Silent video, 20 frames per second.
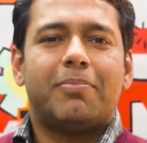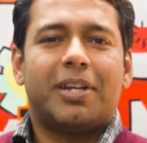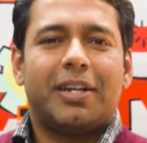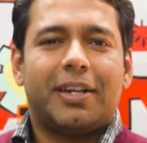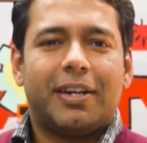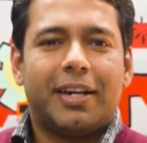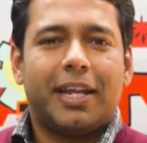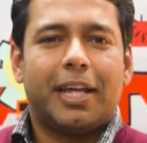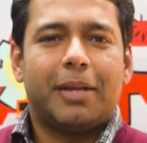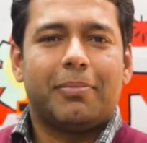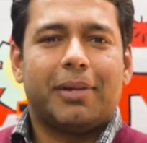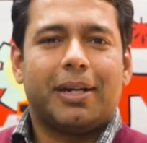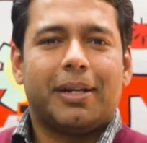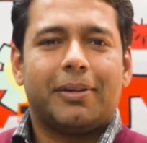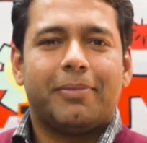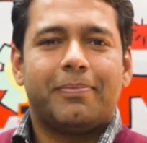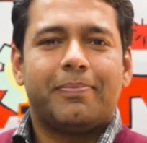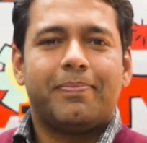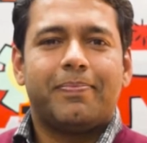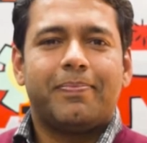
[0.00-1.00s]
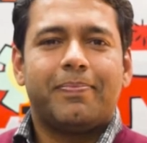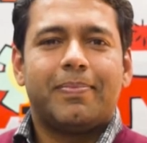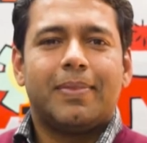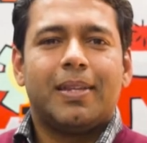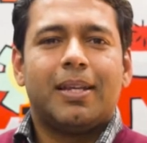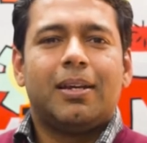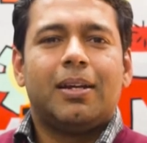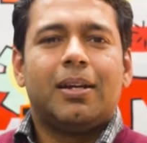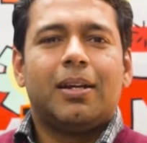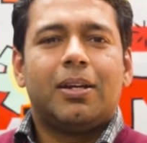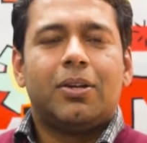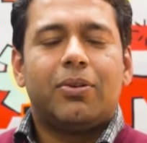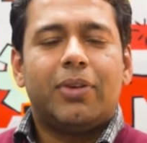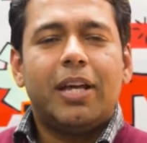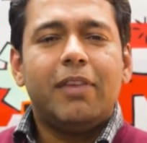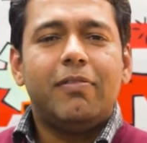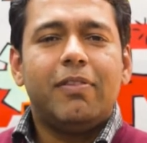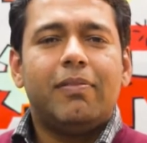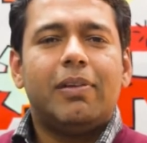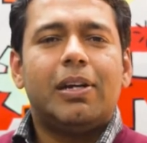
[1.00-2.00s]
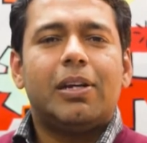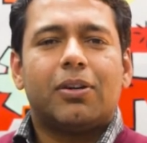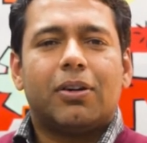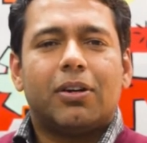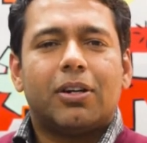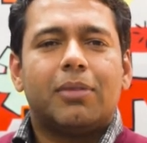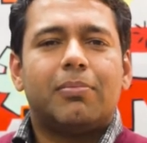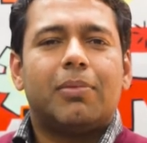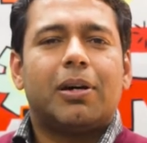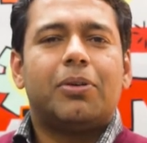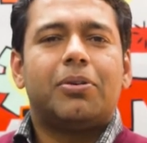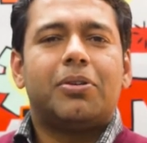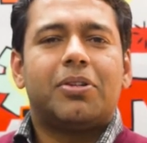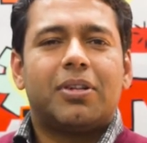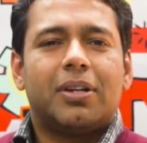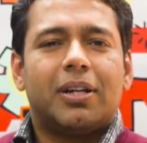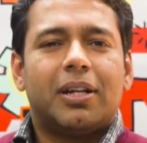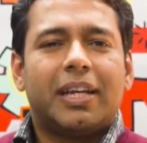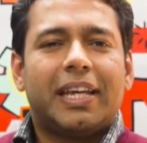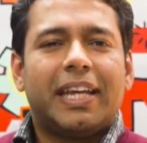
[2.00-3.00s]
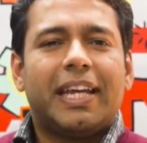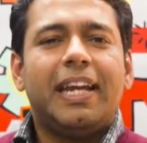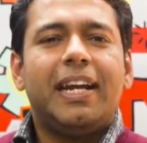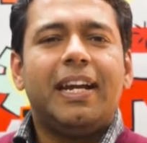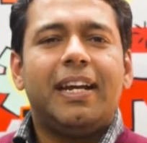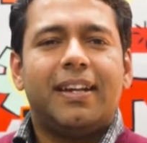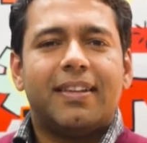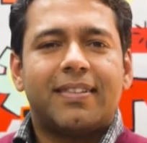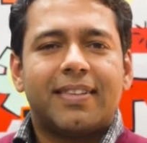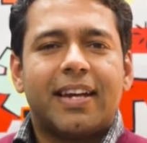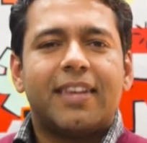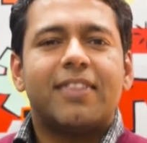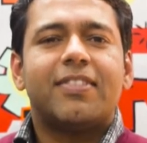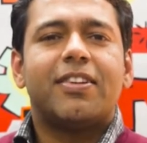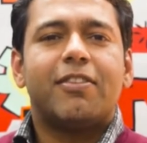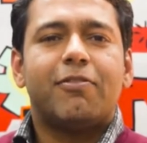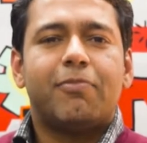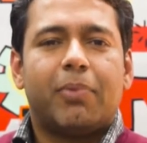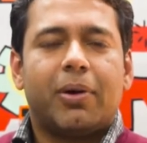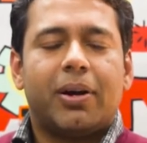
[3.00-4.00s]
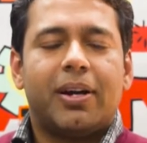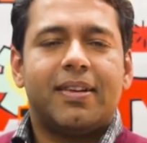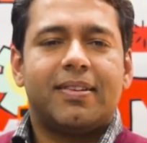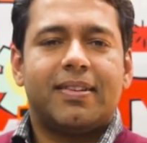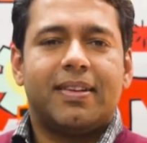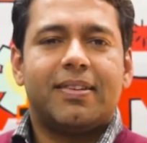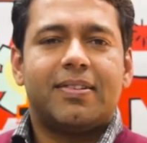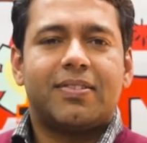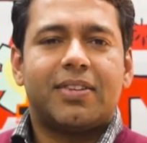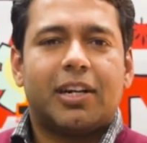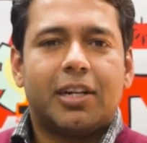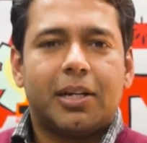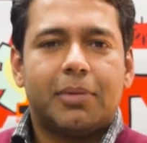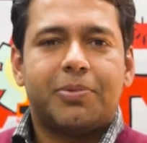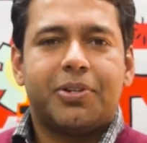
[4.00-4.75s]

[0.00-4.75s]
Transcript: Entertainment. Today we will talk about key decisive points in startup